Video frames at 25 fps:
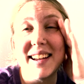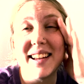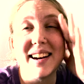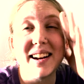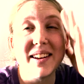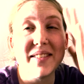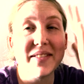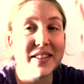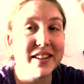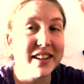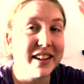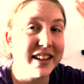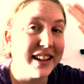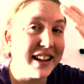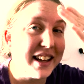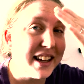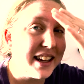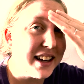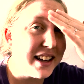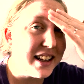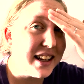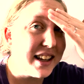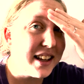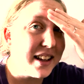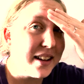and I feel like an
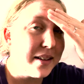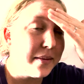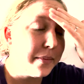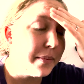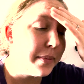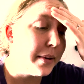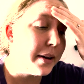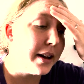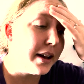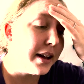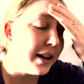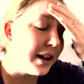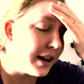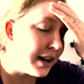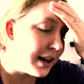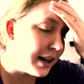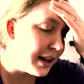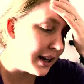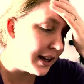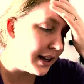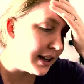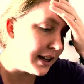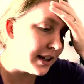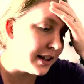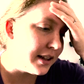idiot, but
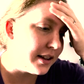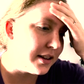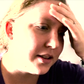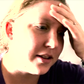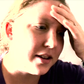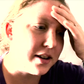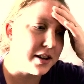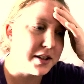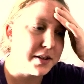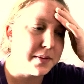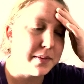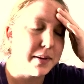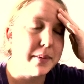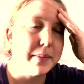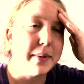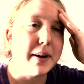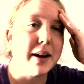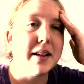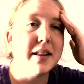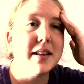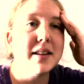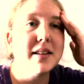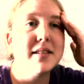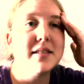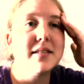I lost my
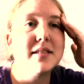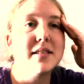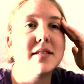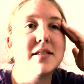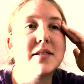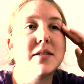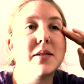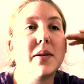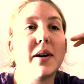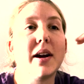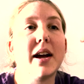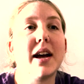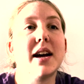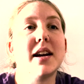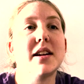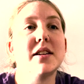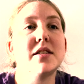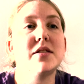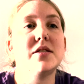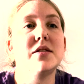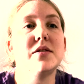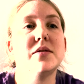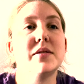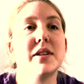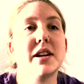balance. And so I had
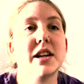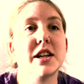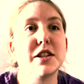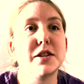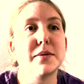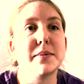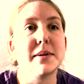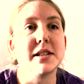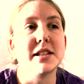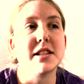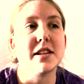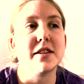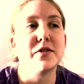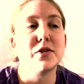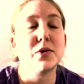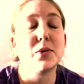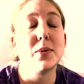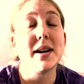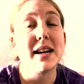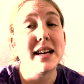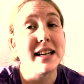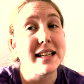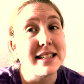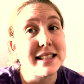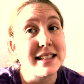to catch myself
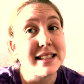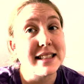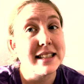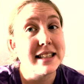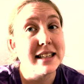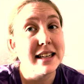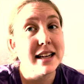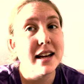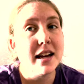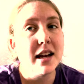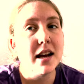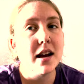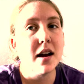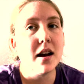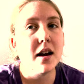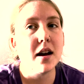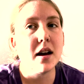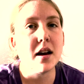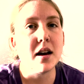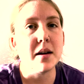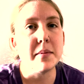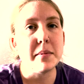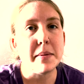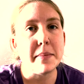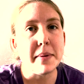twice
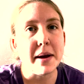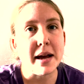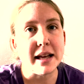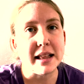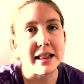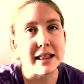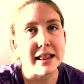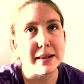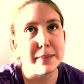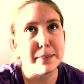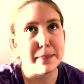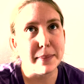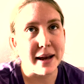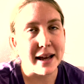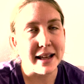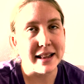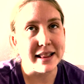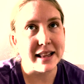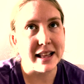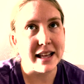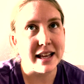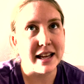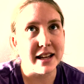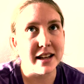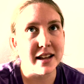on my bad, bad
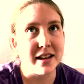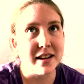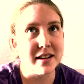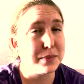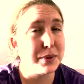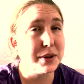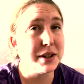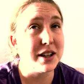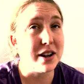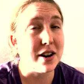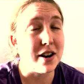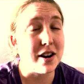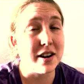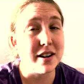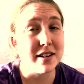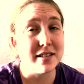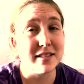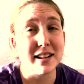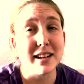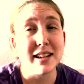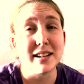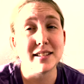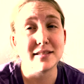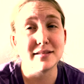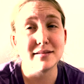leg pretty hard,
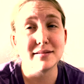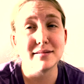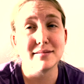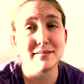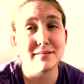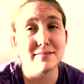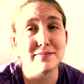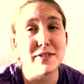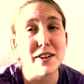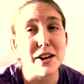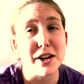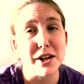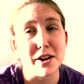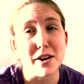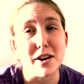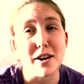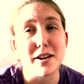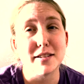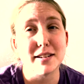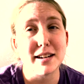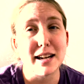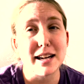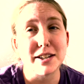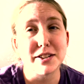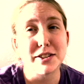like very
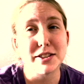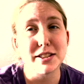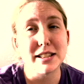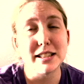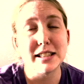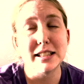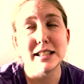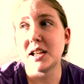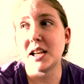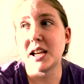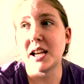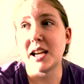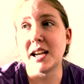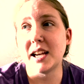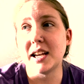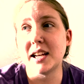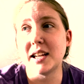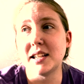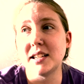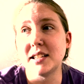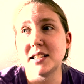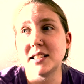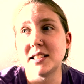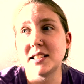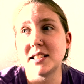hard actually.
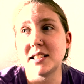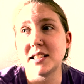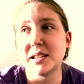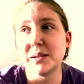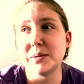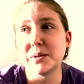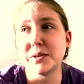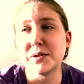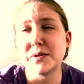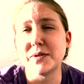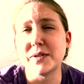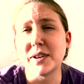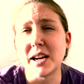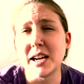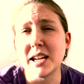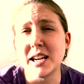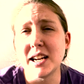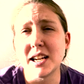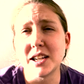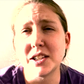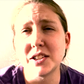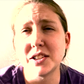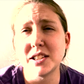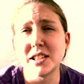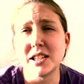And it was fine. It
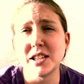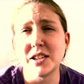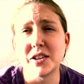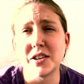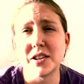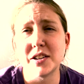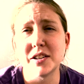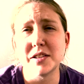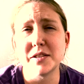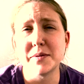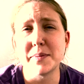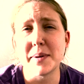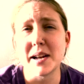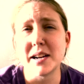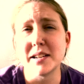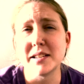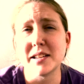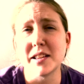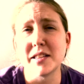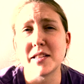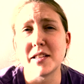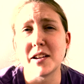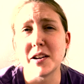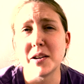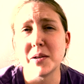actually didn't hurt as bad as
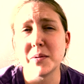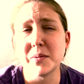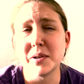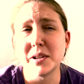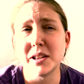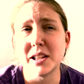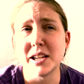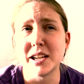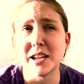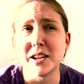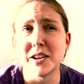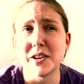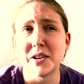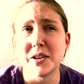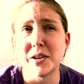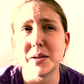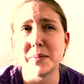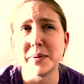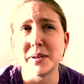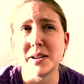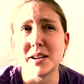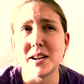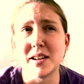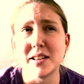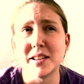I thought it would. Like it hurt,
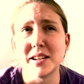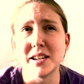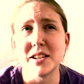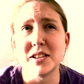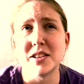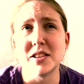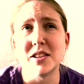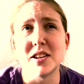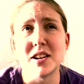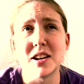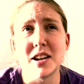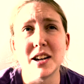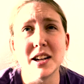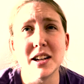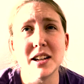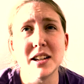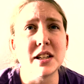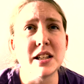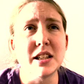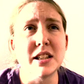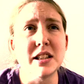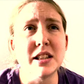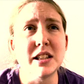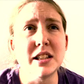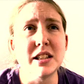but not like a lot.
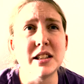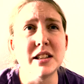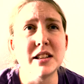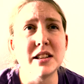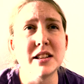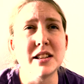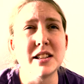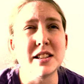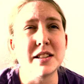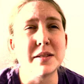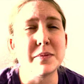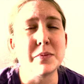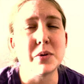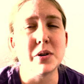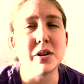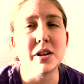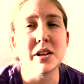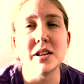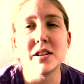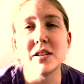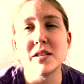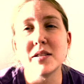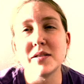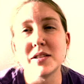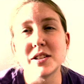And then this
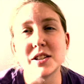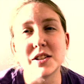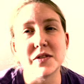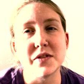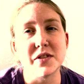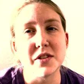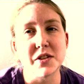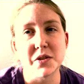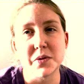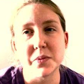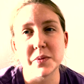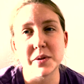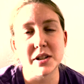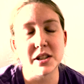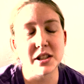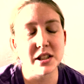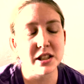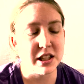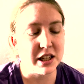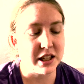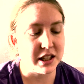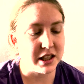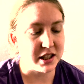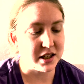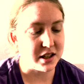morning though, it just feels weird.
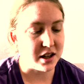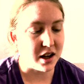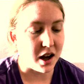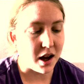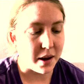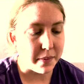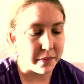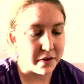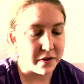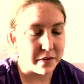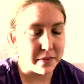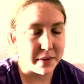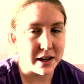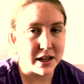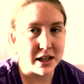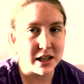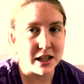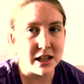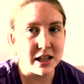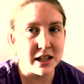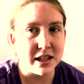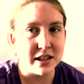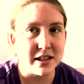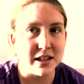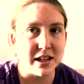Like the top of my
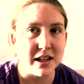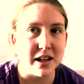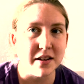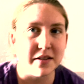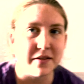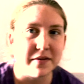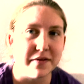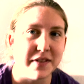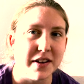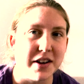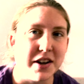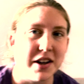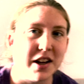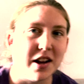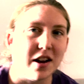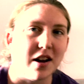knee, it's like a very